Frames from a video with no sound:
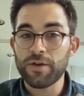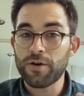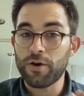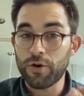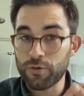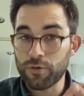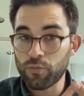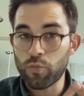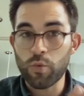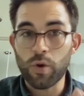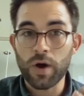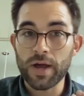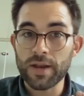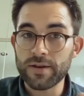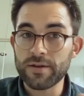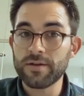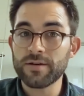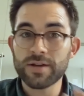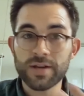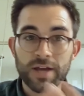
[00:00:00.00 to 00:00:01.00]
on
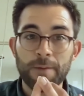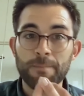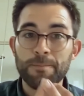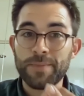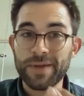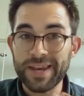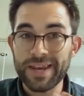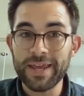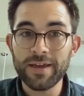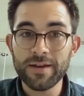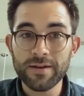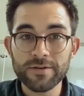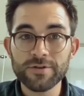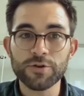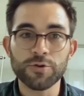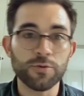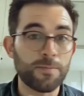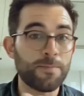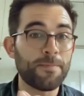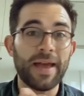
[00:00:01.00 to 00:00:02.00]
one company
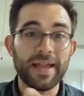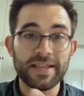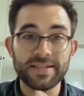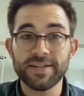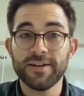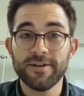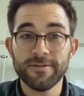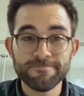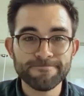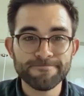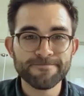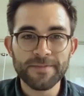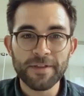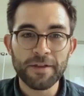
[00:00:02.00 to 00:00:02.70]
called Meta